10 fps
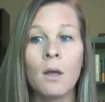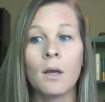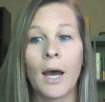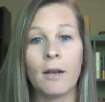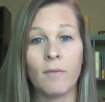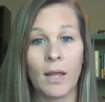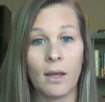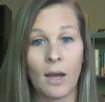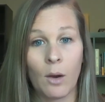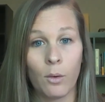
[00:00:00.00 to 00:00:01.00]
Kind of
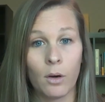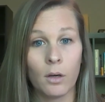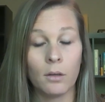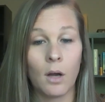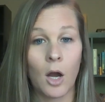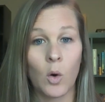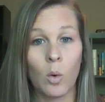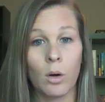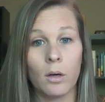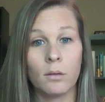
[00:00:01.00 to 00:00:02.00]
like our
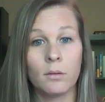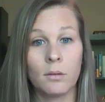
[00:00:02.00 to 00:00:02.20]
encore